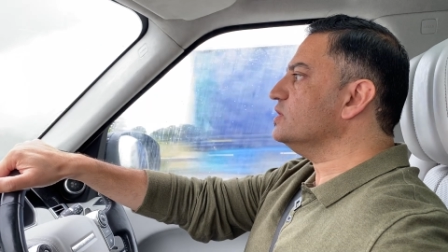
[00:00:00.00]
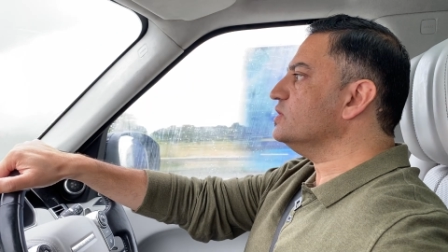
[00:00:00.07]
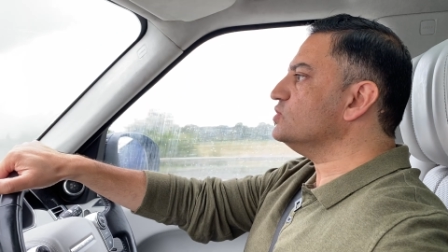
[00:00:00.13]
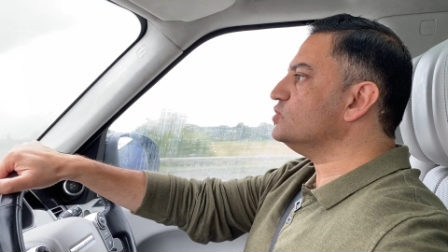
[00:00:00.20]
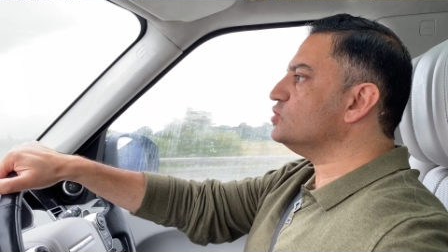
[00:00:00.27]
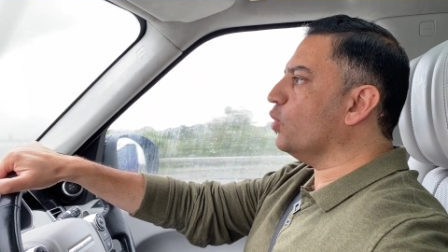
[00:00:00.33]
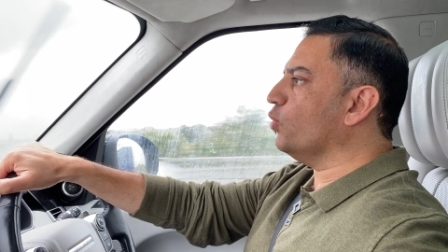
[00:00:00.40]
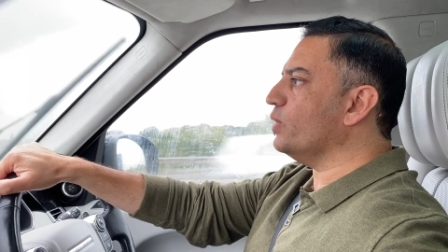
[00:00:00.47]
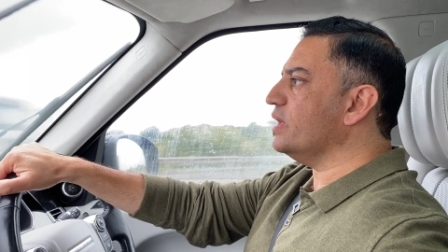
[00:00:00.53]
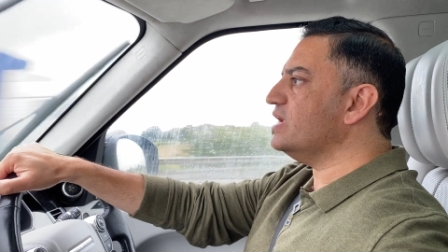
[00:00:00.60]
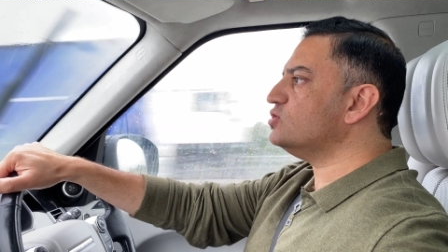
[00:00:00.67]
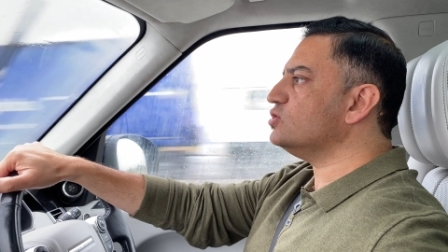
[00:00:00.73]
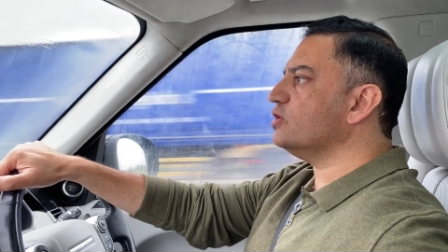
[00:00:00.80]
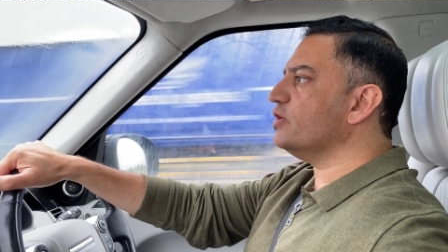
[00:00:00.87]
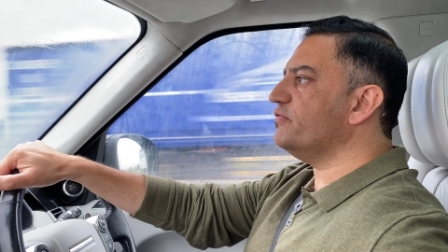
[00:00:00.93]
So it
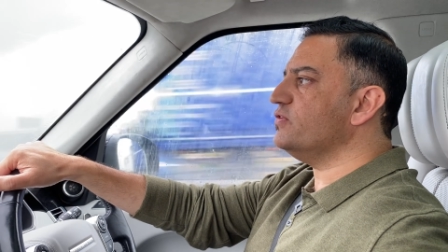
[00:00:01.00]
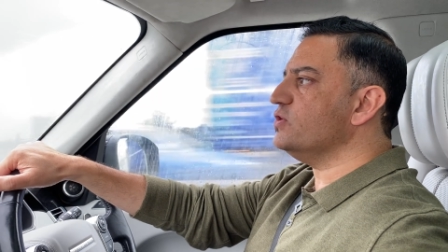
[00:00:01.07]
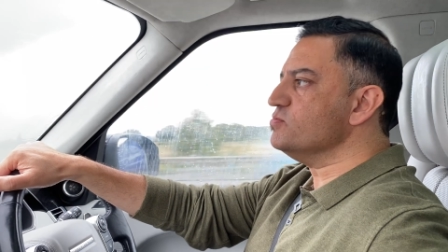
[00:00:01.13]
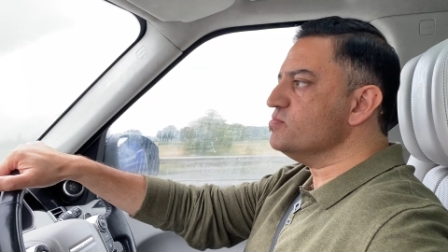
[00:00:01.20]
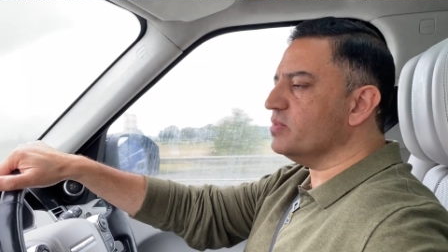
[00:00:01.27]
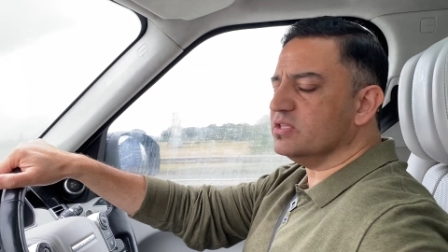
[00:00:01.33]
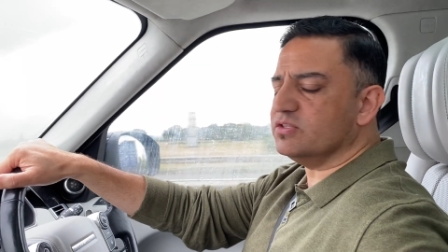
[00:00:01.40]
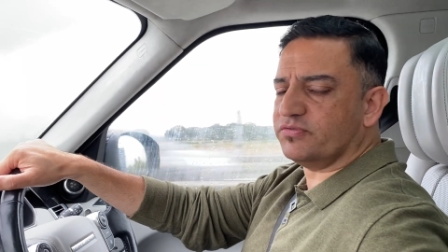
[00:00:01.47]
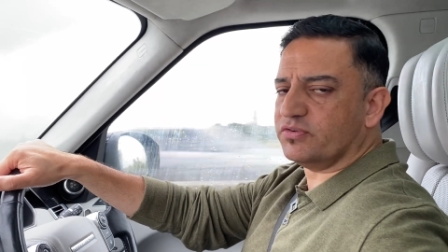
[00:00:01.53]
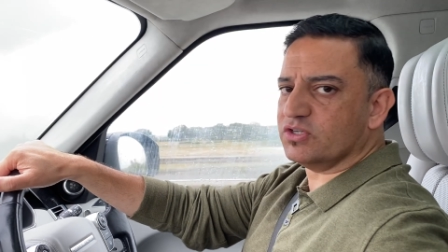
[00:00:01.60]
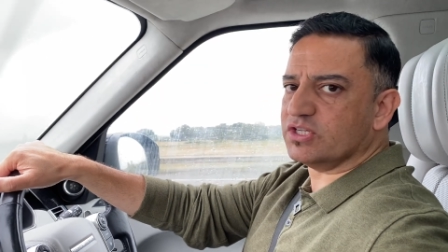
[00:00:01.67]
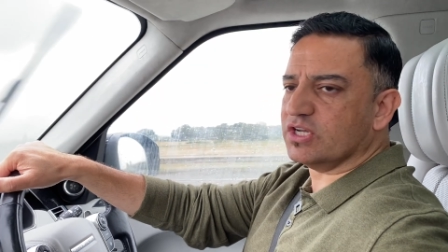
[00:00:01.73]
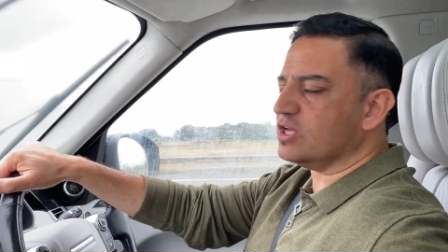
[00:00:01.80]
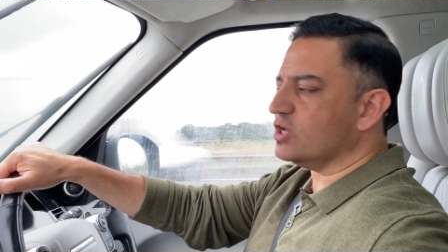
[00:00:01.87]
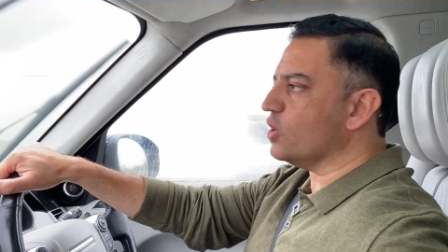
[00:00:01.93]
took a few months for us
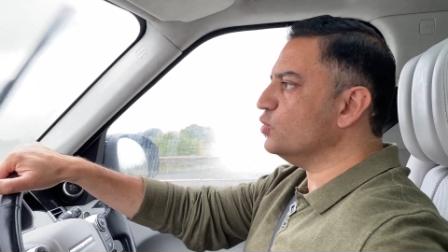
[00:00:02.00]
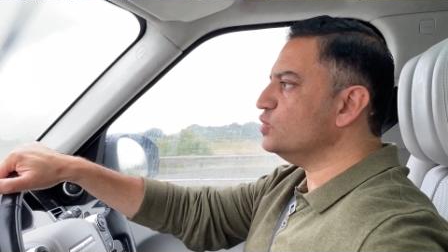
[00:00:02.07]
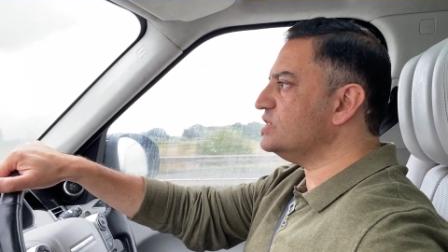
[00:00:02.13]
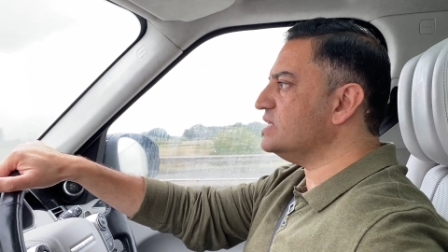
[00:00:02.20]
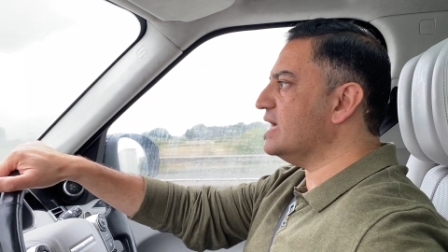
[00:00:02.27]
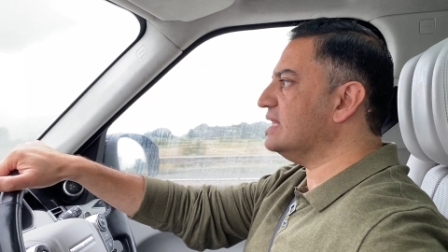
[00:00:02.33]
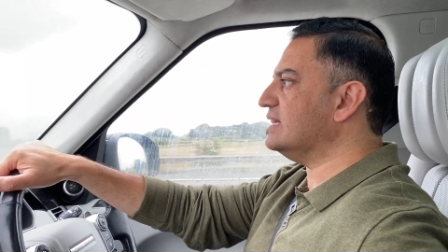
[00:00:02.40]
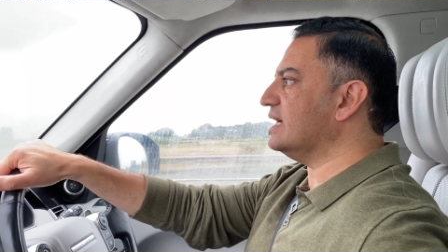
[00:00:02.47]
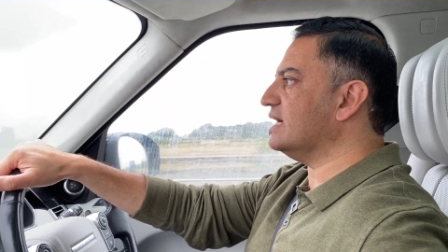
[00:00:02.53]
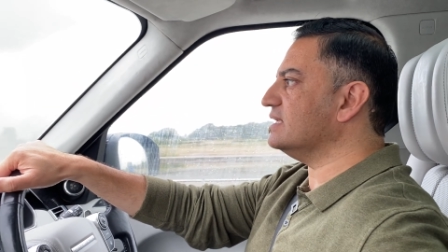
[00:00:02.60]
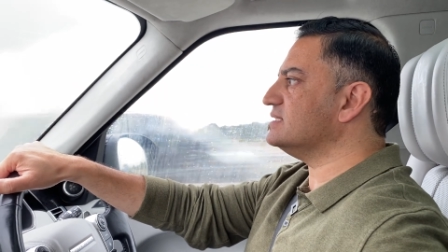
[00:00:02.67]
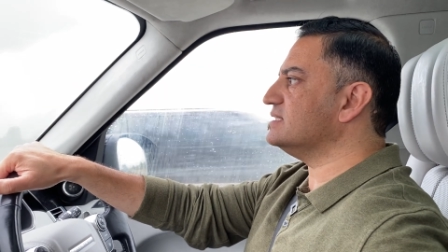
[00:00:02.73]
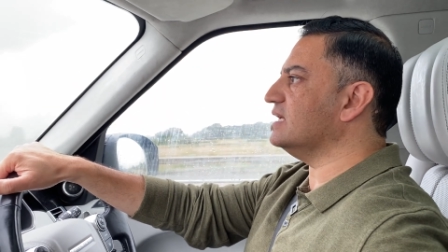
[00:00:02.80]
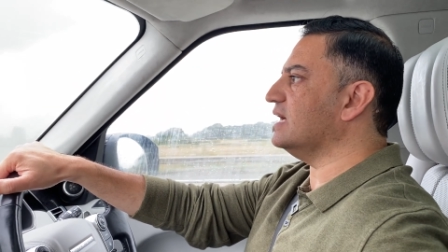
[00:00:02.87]
to negotiate that,